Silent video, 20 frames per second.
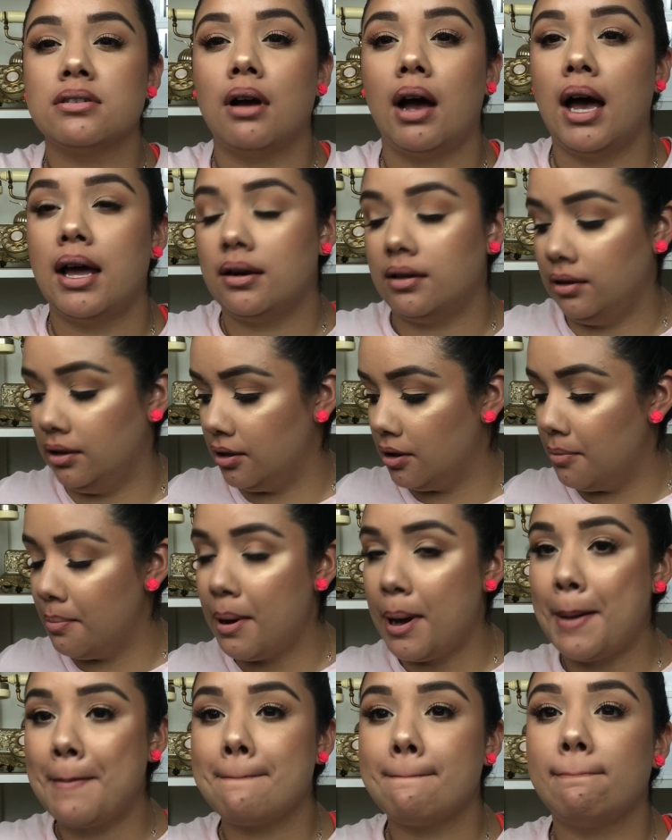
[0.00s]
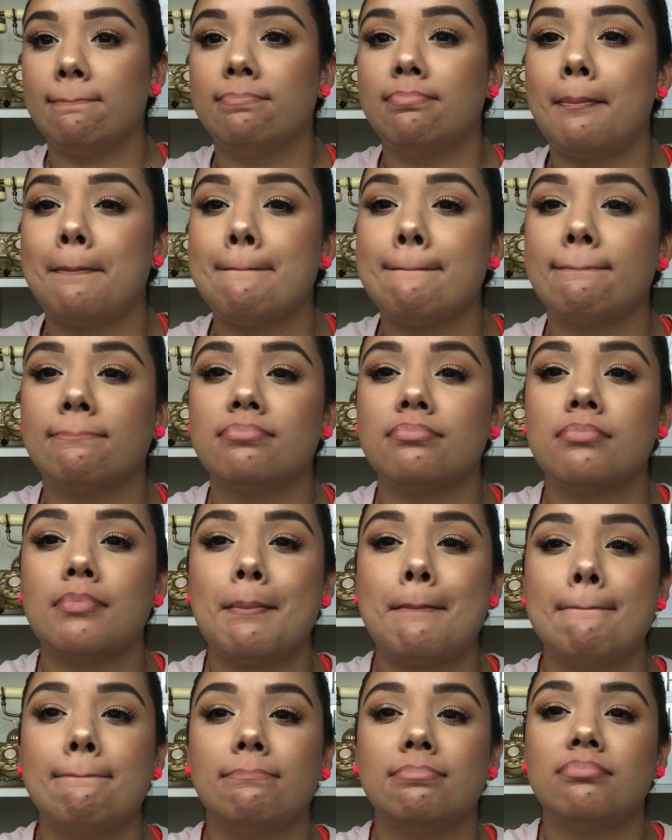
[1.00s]
add a little bit.
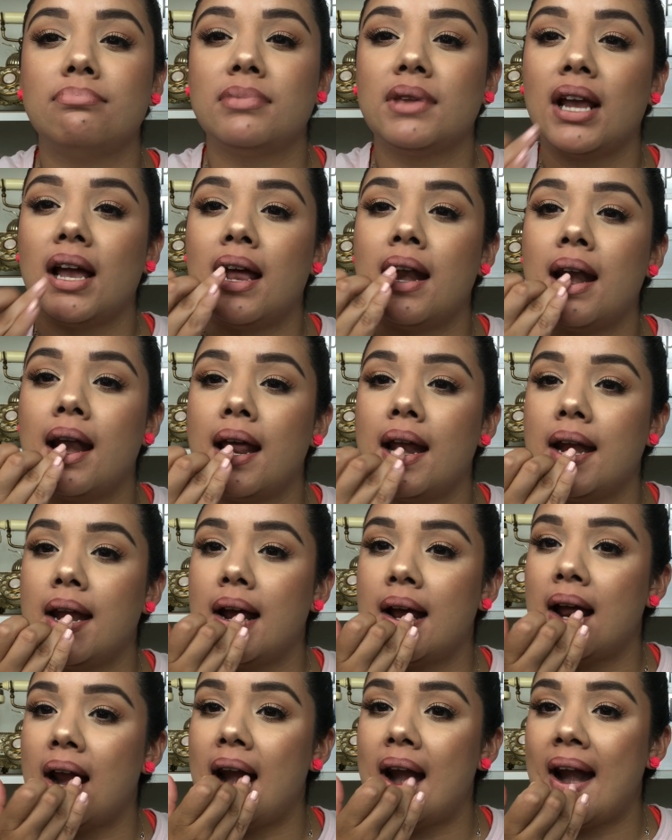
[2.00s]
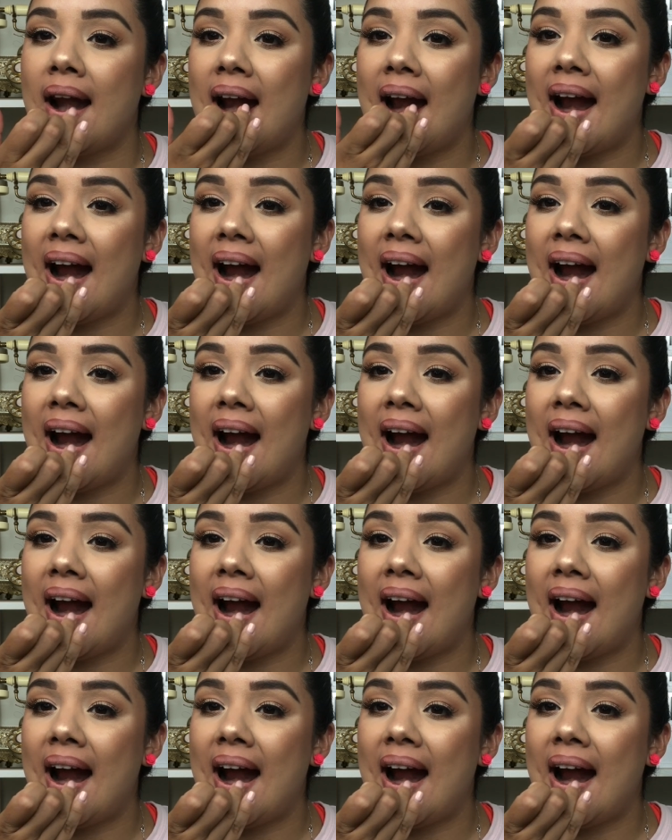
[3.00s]
And then you can